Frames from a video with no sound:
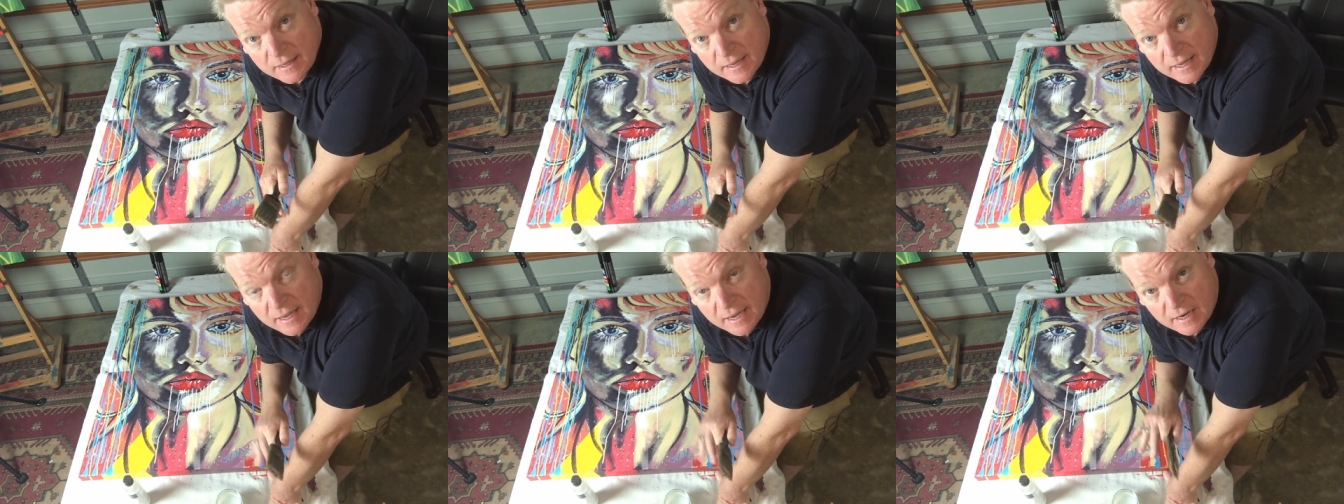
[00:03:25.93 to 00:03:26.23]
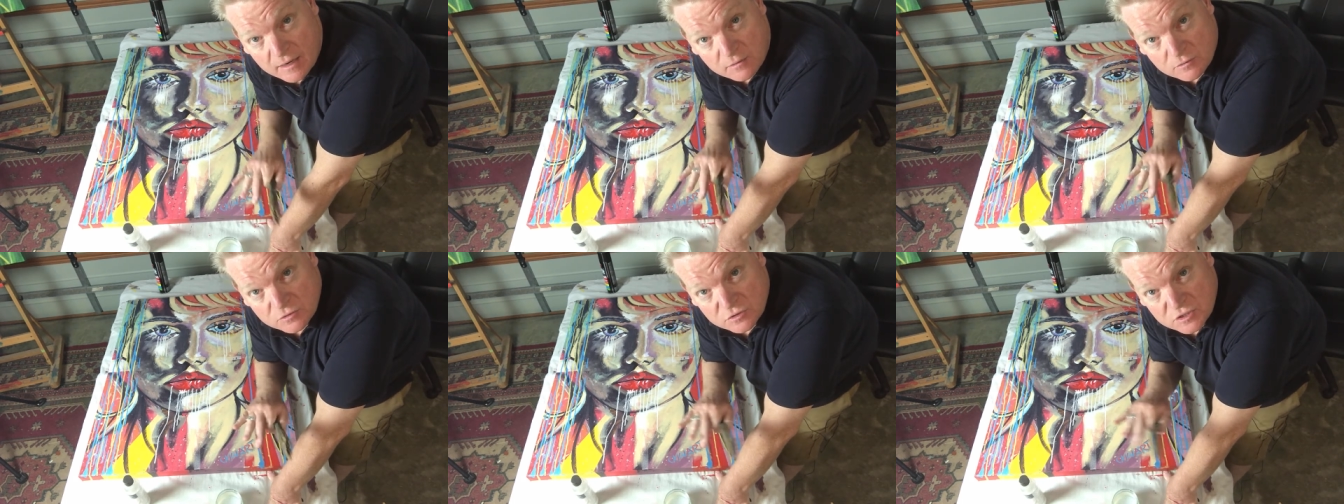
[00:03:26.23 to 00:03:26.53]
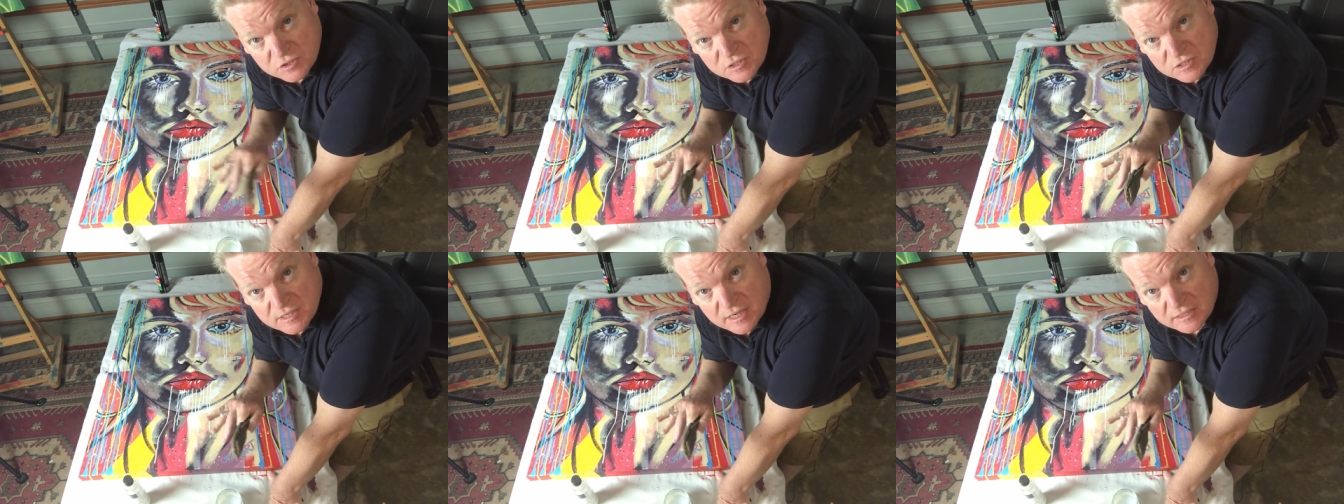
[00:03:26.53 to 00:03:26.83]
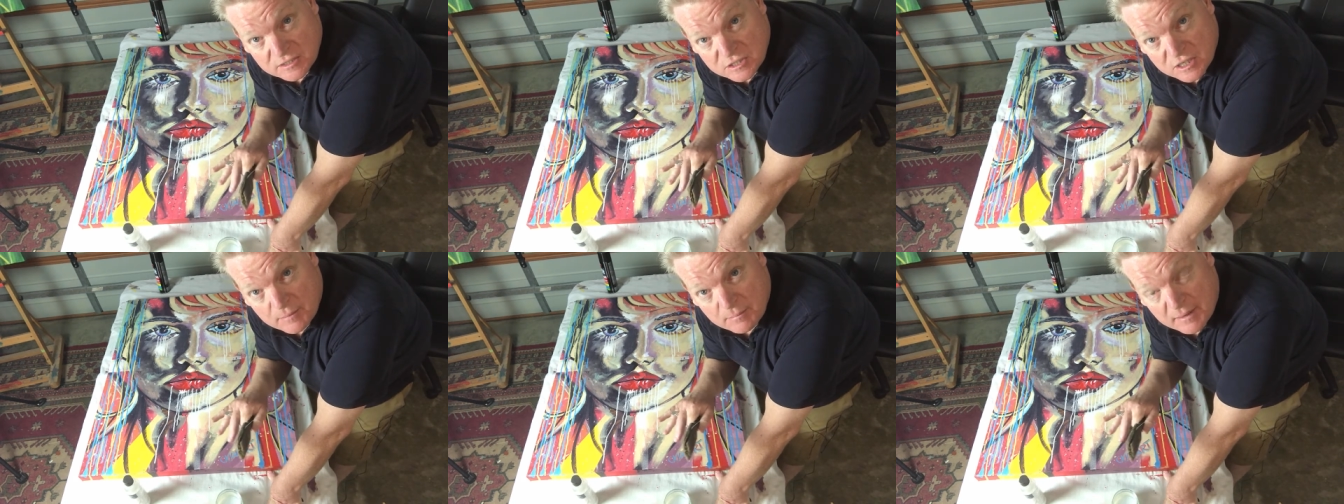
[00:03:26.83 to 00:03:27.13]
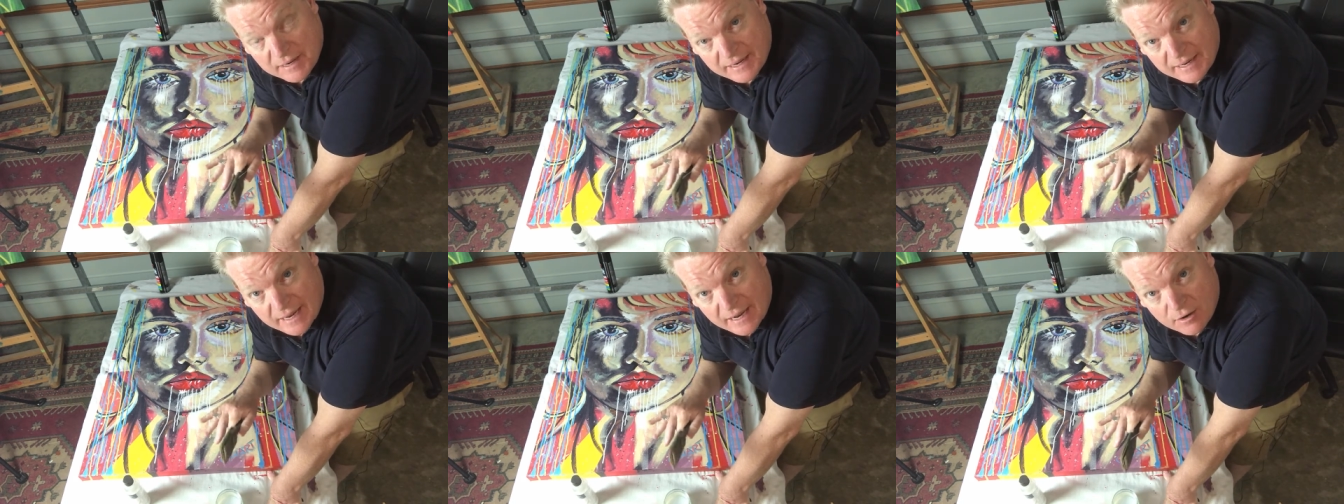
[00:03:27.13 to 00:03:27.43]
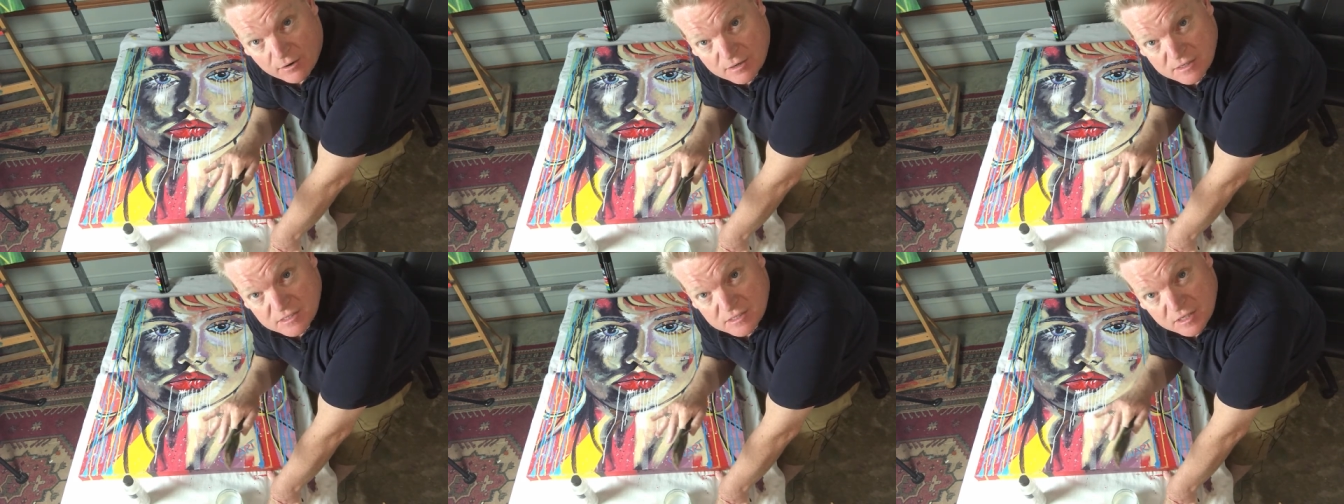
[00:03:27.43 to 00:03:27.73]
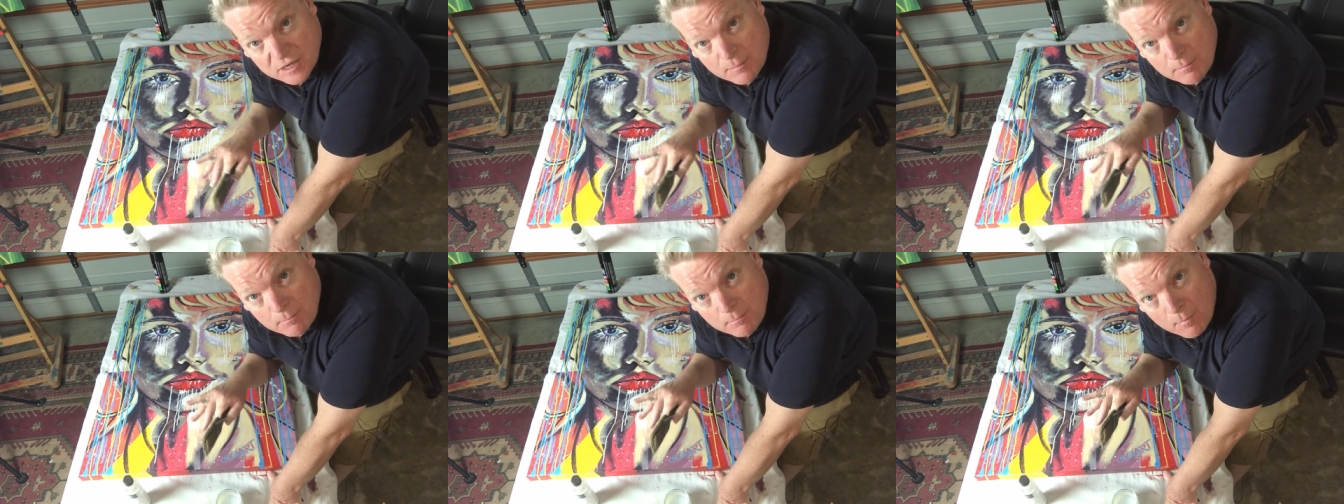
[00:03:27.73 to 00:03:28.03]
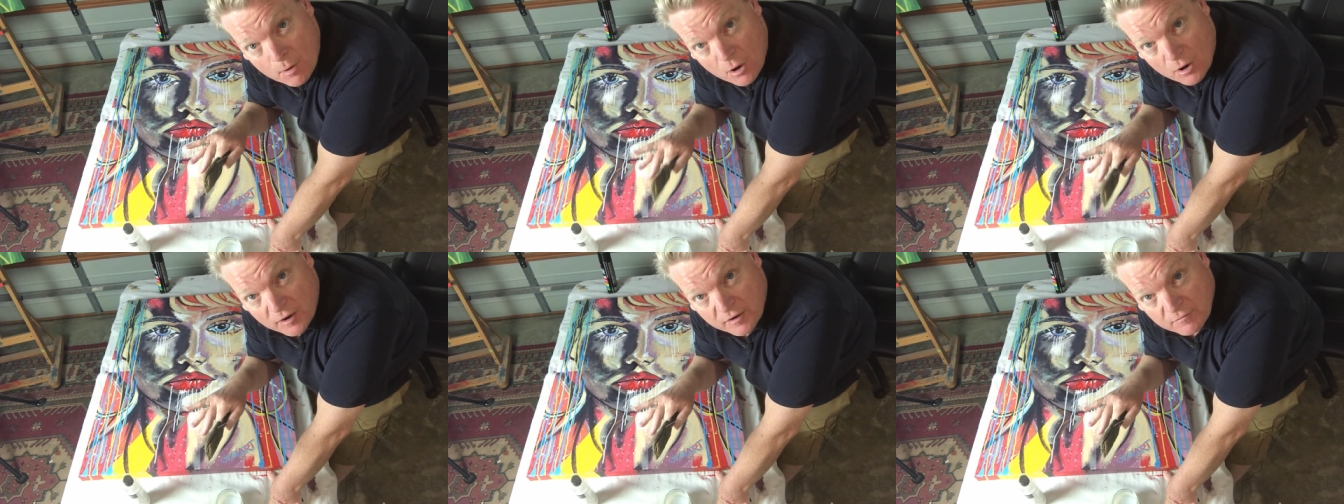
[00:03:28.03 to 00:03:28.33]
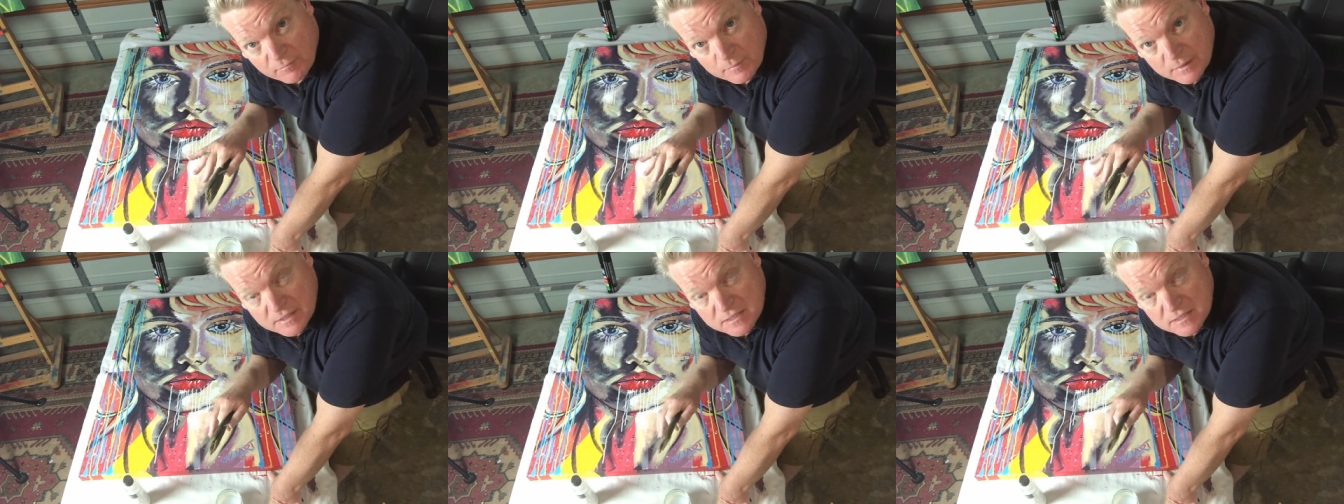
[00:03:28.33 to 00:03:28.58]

Uh, or just touch up any areas that I might have missed.